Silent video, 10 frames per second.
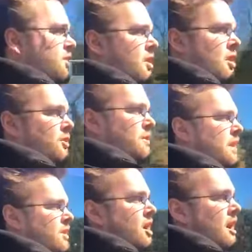No, you
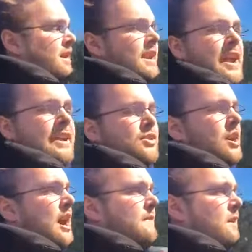cannot get
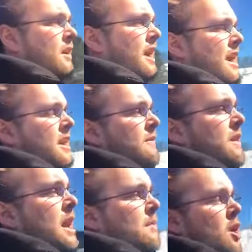X-Drive on any of
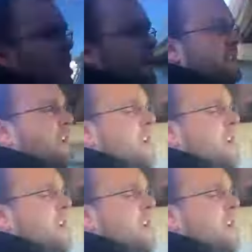the M cars